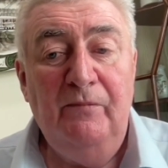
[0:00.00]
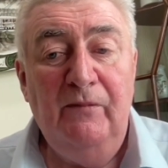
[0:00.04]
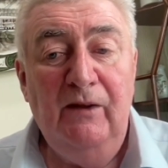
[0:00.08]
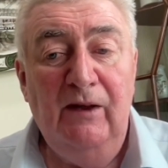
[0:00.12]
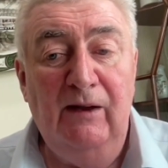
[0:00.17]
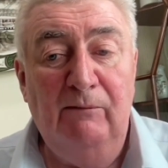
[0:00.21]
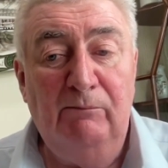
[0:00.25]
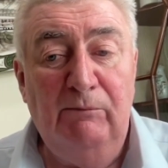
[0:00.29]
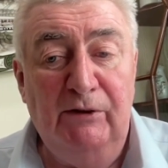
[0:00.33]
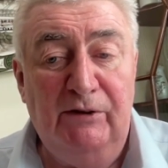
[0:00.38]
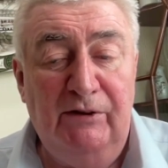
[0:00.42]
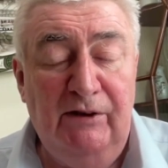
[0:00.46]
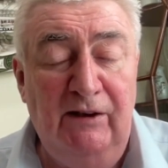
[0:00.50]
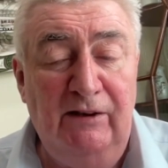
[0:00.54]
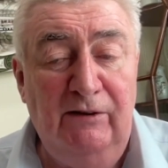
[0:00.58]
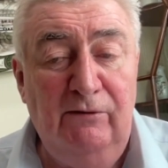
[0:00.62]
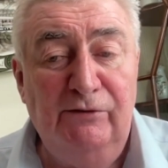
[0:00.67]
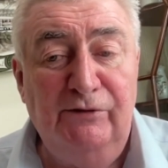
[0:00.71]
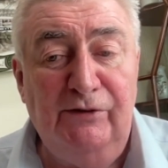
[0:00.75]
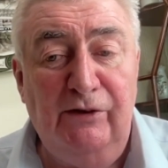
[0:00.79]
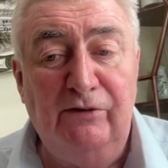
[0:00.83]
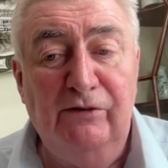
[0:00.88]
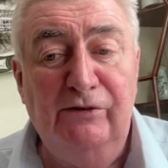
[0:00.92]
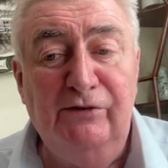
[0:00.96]
And but then there
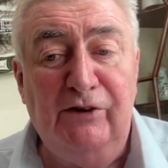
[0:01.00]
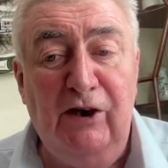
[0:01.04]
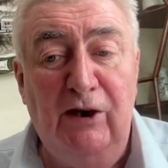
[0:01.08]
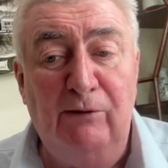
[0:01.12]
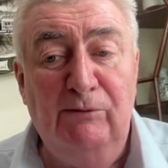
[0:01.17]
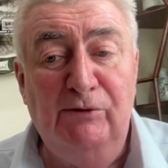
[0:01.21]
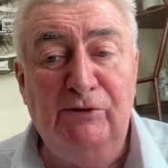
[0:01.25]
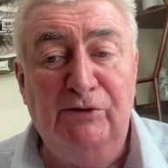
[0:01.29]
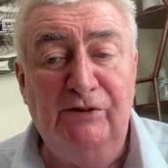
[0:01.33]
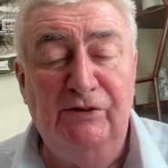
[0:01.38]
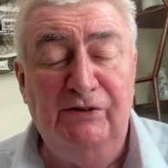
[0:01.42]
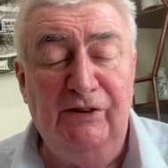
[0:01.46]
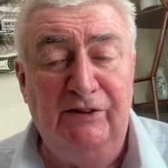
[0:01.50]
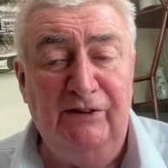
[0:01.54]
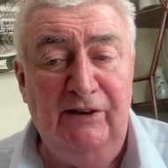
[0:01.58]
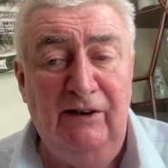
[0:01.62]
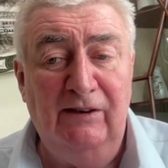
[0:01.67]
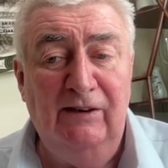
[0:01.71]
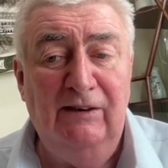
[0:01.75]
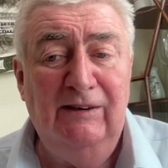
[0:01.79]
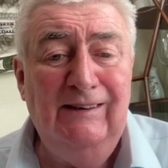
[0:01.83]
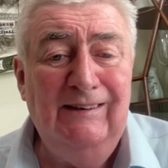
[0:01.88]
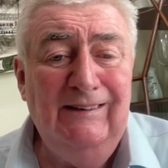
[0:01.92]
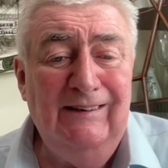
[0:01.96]
was other skirmishes. And
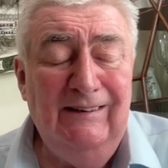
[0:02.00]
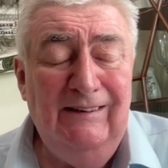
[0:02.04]
then